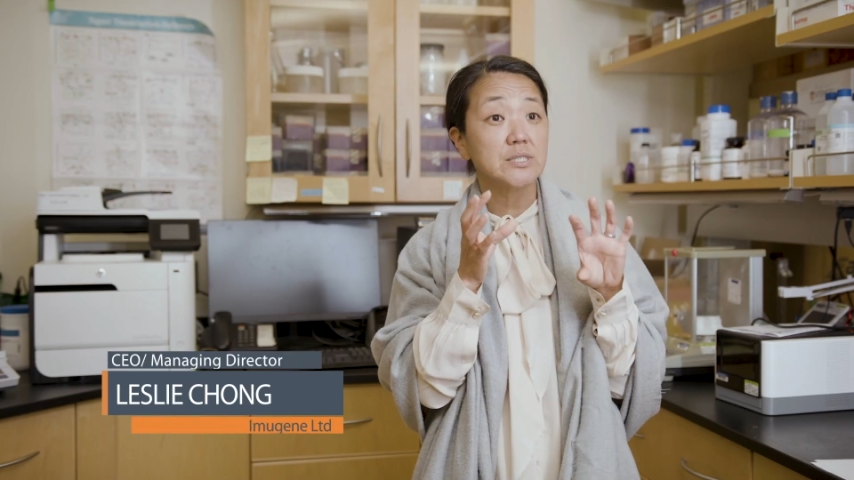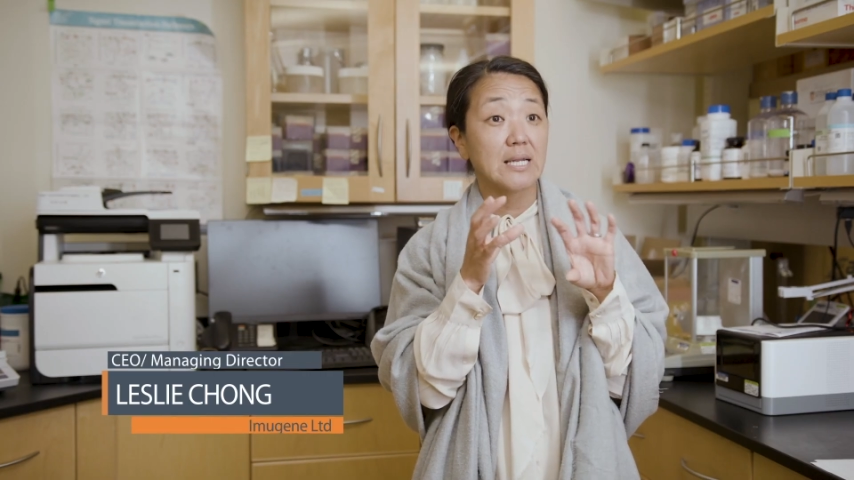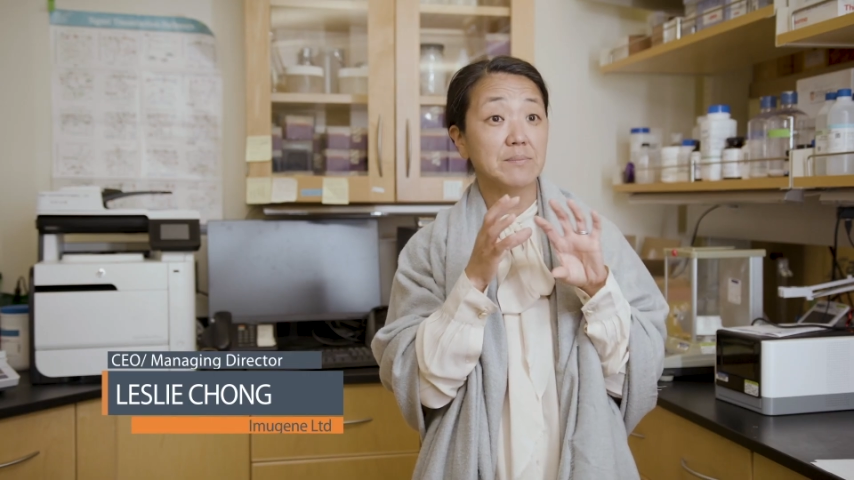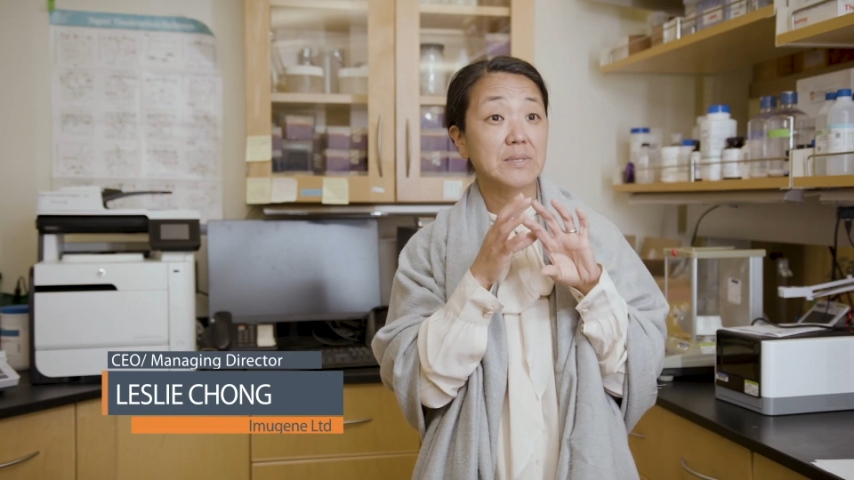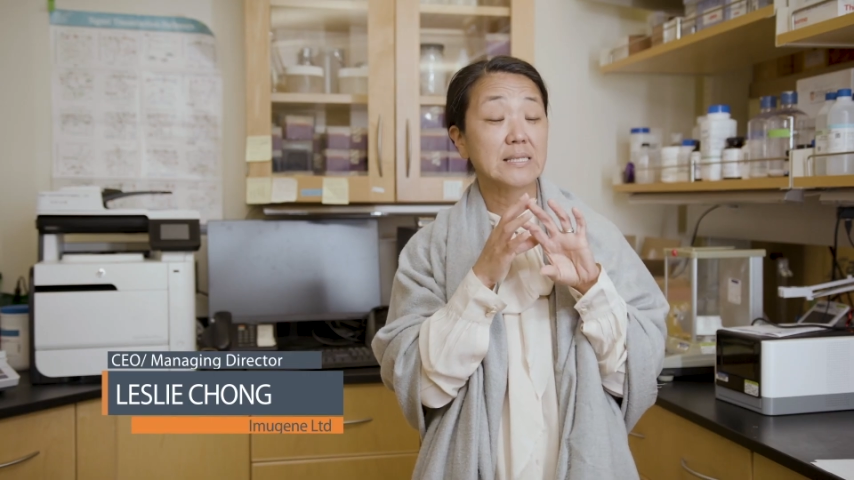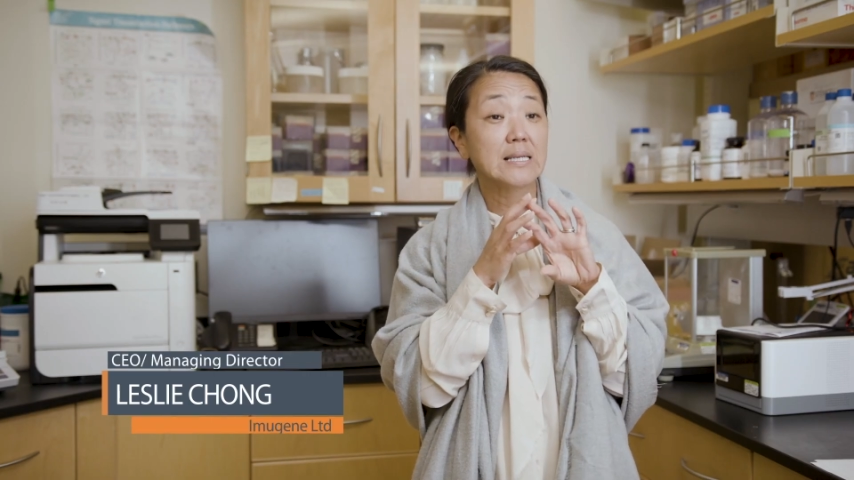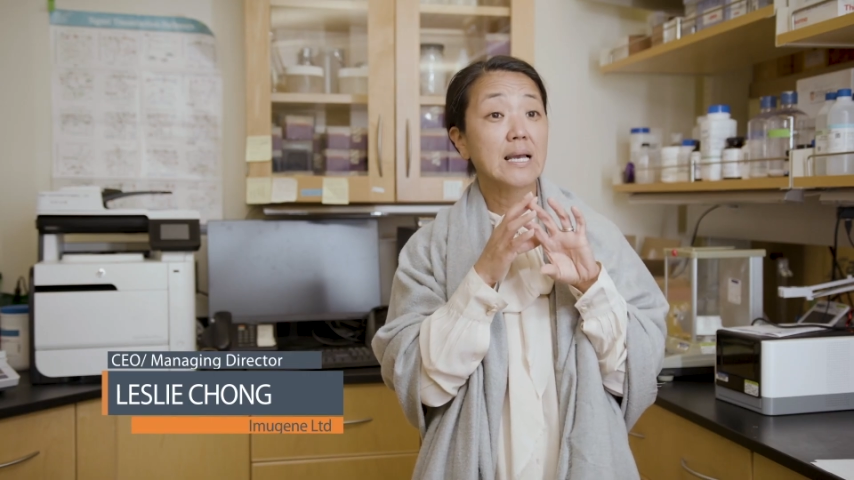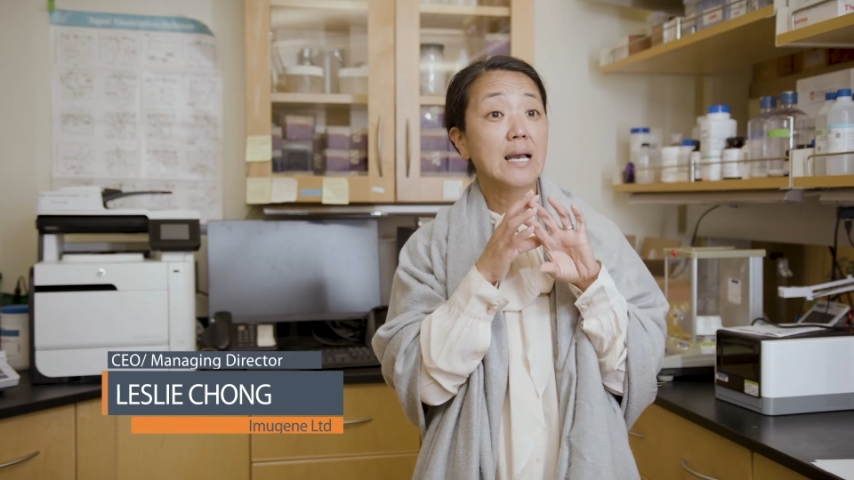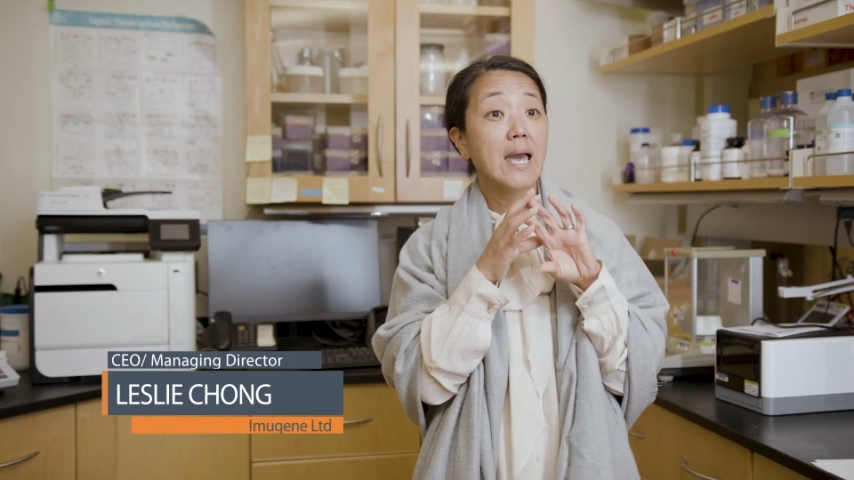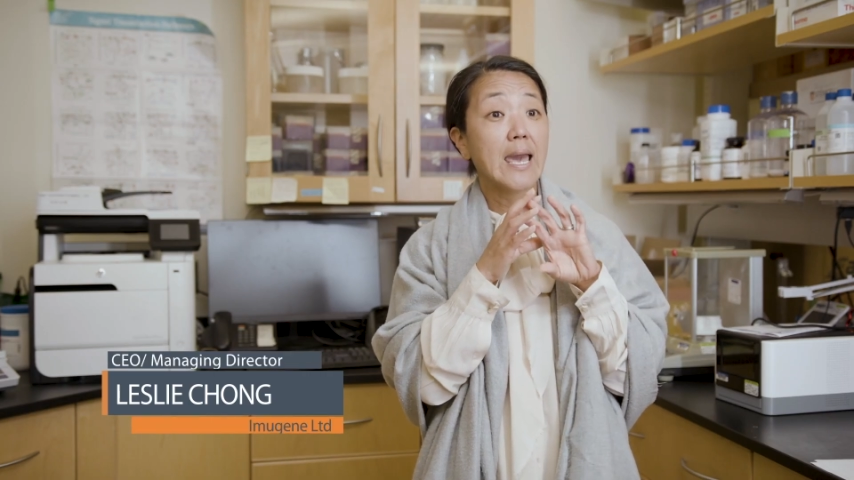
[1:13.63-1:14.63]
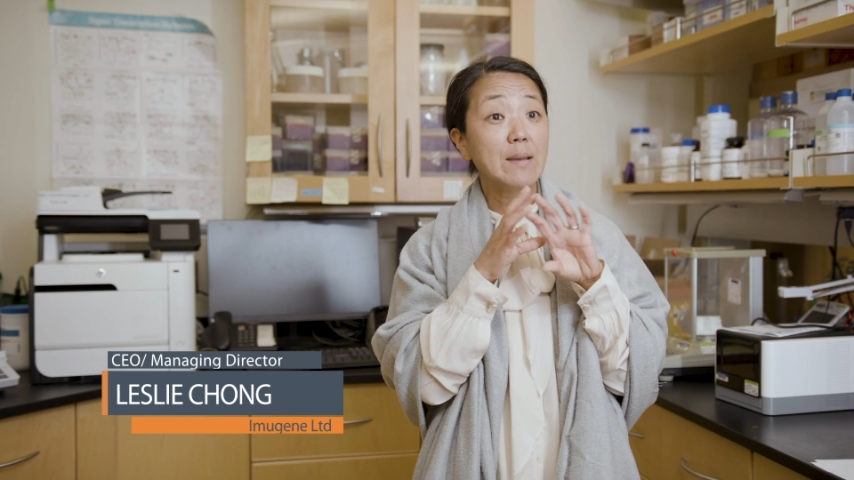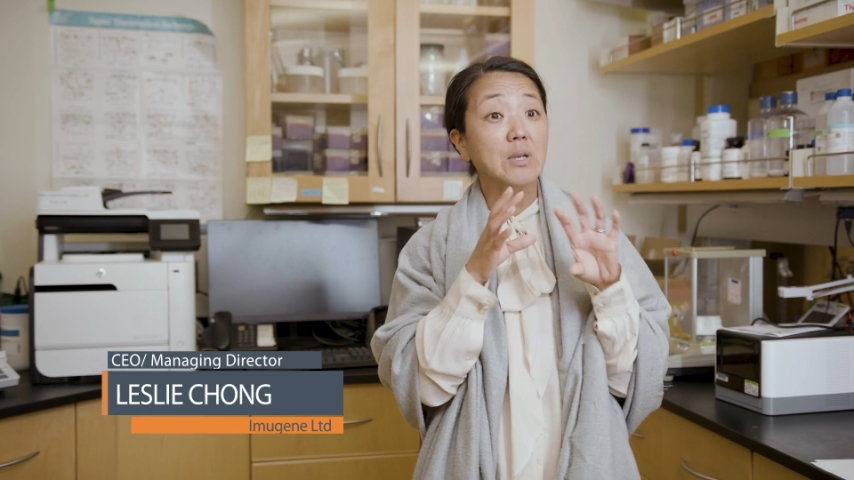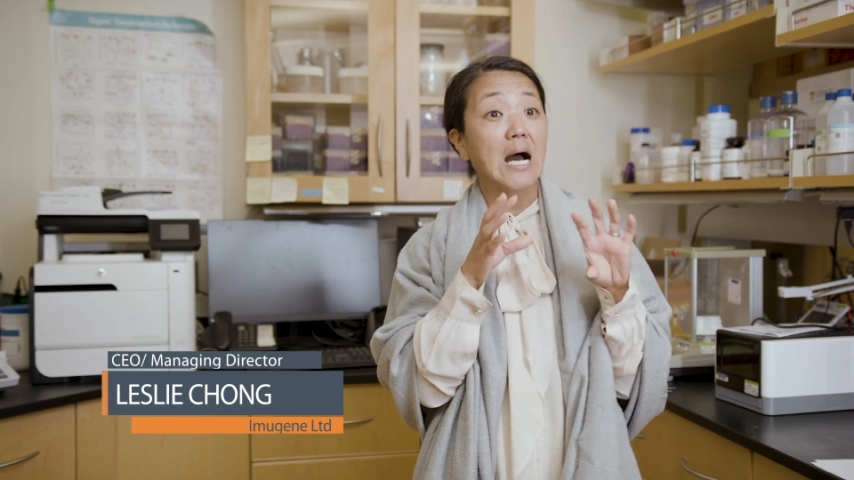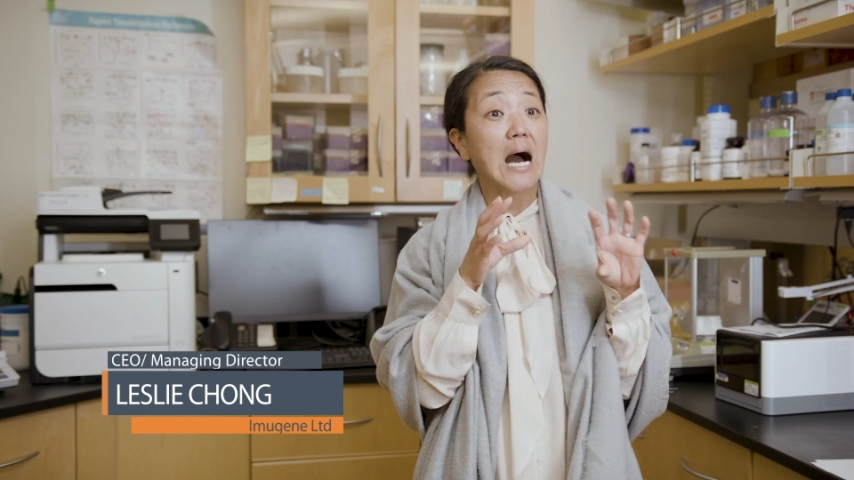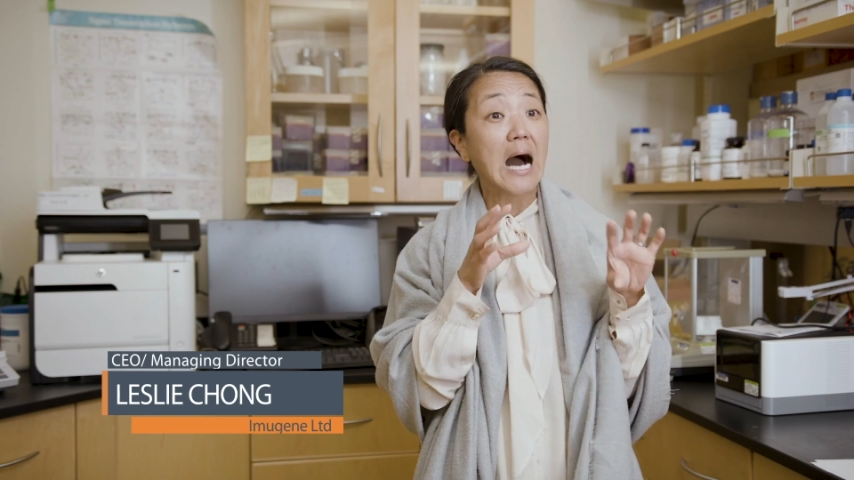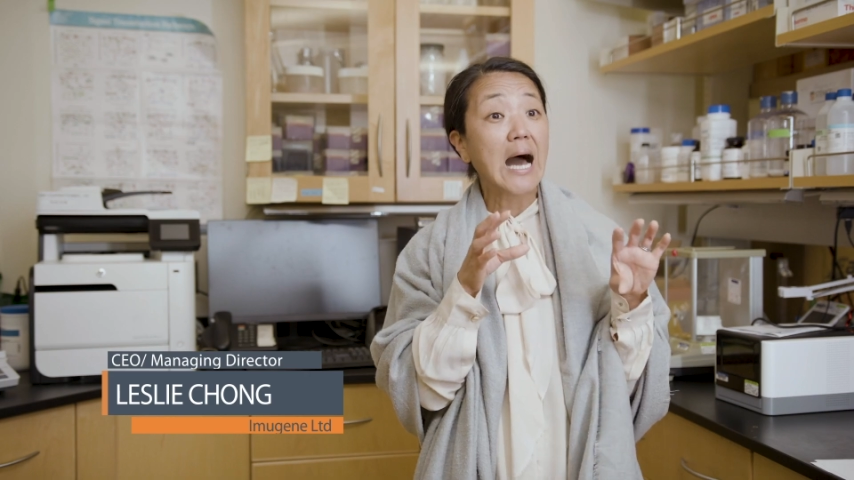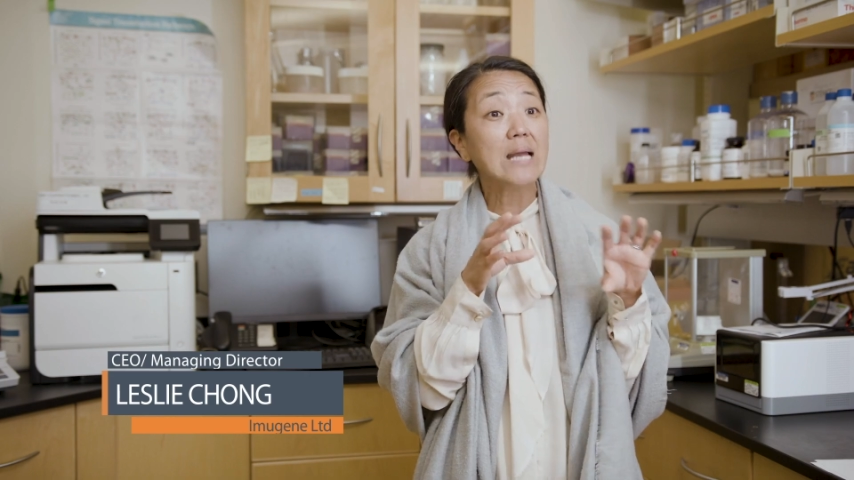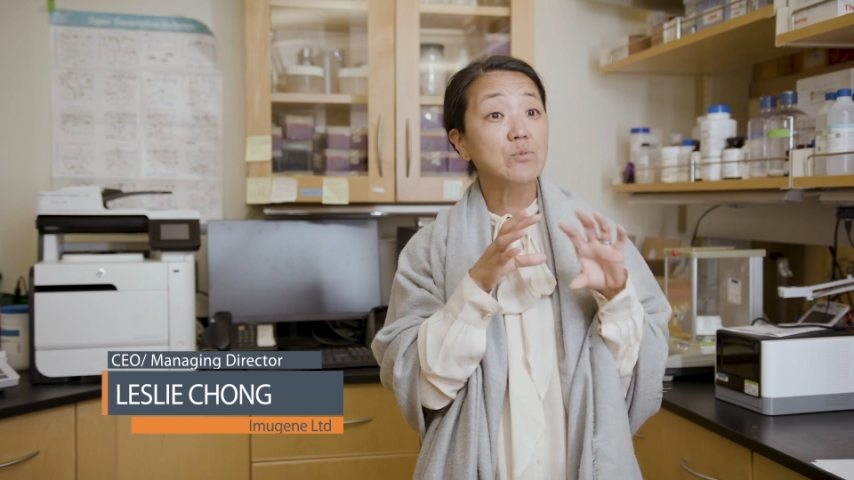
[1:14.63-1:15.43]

that have been able to hide